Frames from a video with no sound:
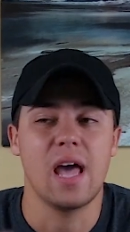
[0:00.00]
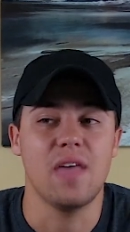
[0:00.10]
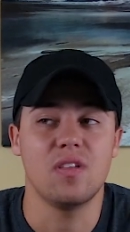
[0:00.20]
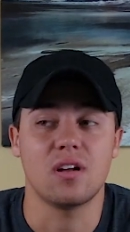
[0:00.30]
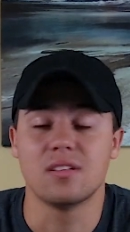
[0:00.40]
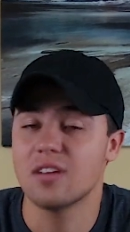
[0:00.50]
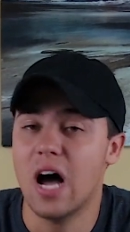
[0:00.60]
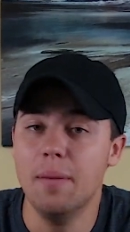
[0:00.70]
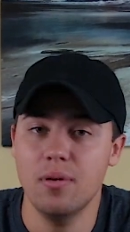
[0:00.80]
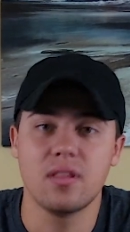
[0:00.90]
And then on
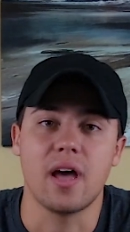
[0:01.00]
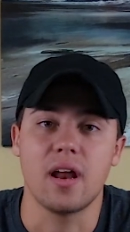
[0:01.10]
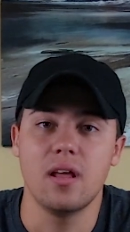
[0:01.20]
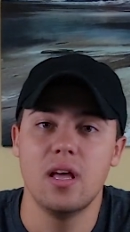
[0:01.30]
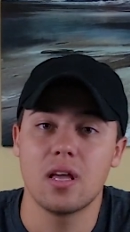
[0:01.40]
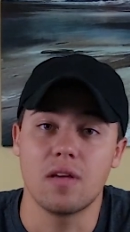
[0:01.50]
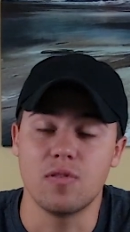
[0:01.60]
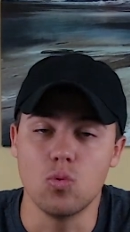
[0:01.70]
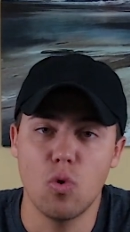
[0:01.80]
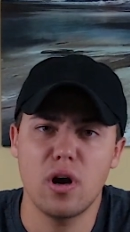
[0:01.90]
top of that,
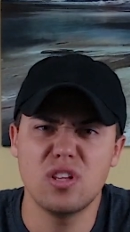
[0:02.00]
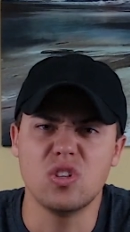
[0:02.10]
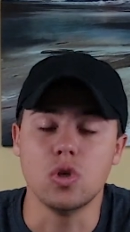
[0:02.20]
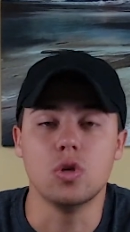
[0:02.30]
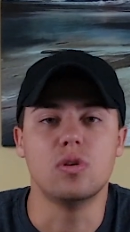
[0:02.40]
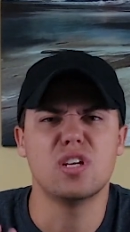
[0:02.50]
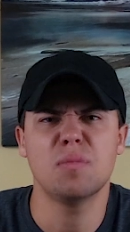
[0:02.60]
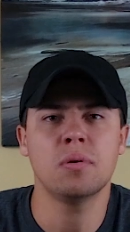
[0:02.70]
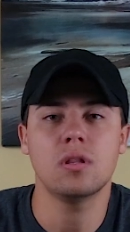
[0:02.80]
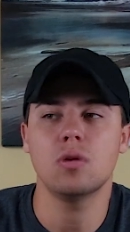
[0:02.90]
if you wanted to, you
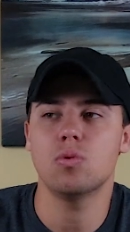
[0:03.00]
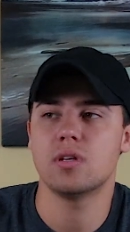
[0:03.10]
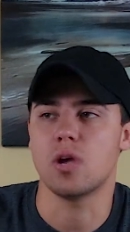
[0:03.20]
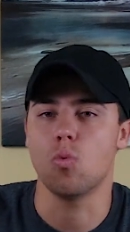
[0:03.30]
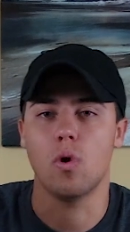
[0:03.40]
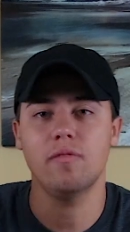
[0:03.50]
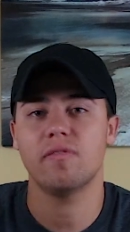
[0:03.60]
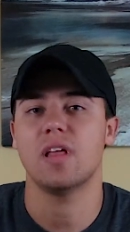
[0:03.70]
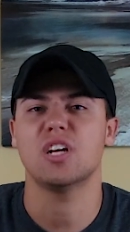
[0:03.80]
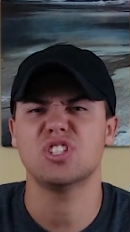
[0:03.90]
typically would take one
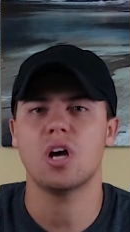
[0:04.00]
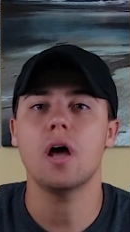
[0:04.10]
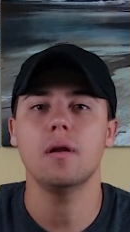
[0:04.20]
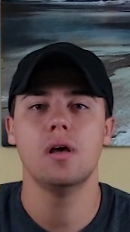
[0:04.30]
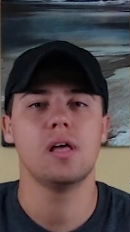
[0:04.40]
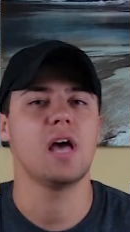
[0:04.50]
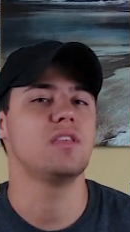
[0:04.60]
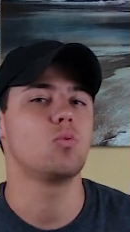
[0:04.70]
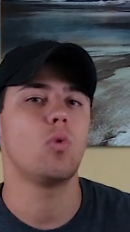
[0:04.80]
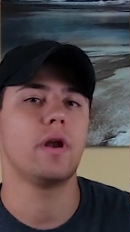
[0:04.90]
flash shot and
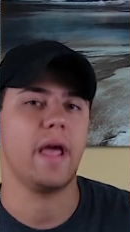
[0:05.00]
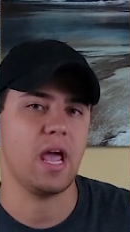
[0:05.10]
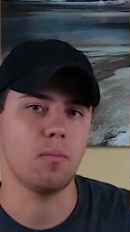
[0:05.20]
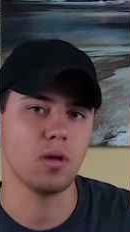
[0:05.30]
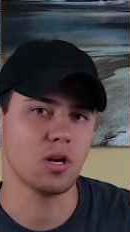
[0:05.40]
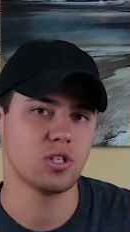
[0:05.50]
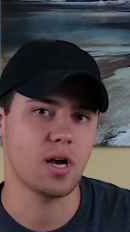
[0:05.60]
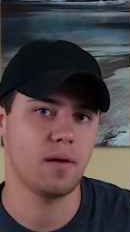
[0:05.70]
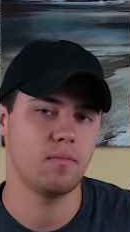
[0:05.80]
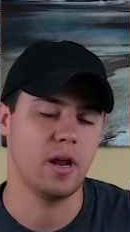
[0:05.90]
then one ambient
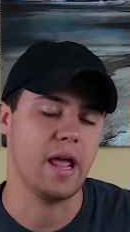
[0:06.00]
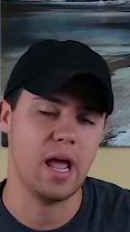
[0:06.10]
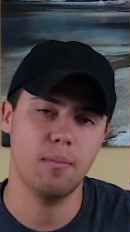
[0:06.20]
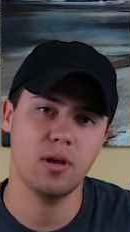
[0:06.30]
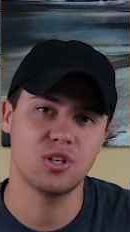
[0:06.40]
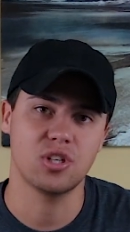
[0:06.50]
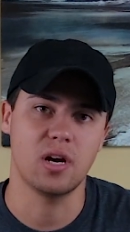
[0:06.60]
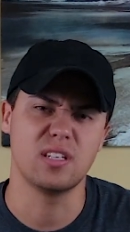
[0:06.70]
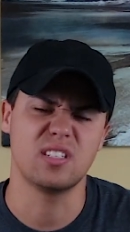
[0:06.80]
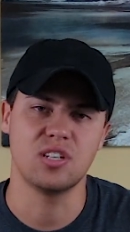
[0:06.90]
shot. An ambient
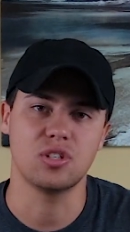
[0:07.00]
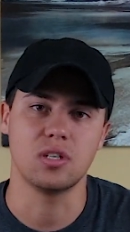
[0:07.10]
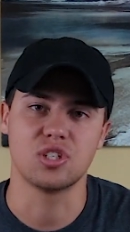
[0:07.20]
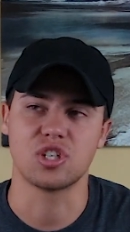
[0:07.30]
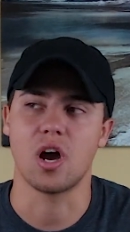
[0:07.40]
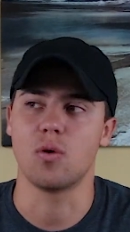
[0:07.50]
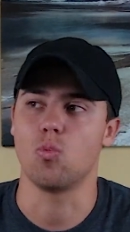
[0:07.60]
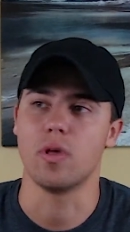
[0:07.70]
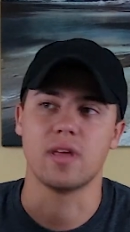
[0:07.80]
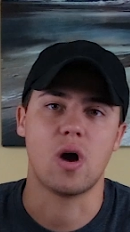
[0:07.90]
shot is essentially a shot
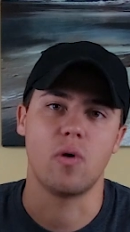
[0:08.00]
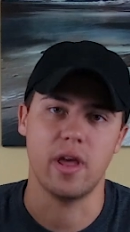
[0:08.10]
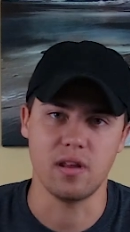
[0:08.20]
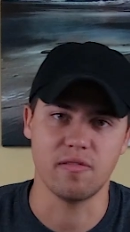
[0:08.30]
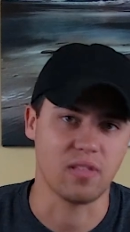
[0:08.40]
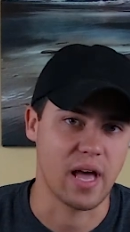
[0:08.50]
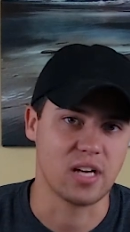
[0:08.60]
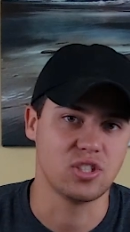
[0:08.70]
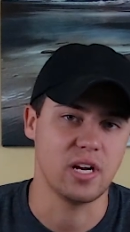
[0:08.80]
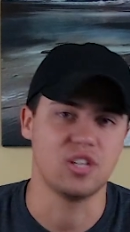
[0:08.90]
without any
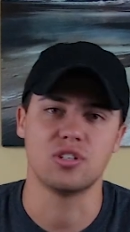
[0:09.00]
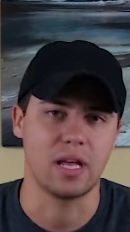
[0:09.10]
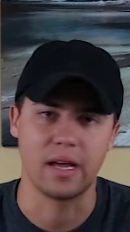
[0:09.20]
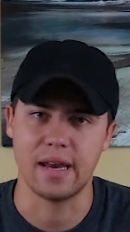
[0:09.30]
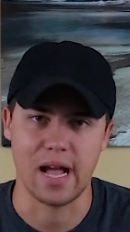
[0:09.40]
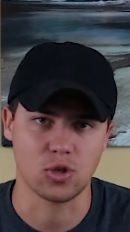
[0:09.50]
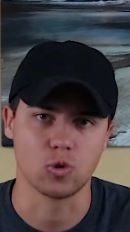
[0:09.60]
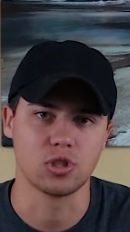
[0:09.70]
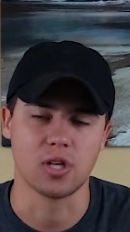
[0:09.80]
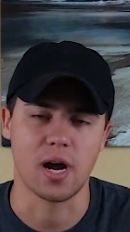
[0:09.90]
flash. It's like a
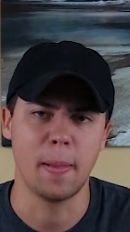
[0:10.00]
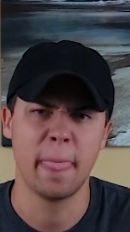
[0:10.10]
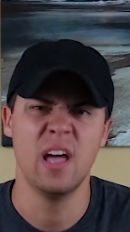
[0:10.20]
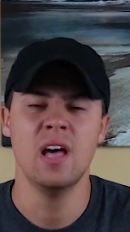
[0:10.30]
natural shot.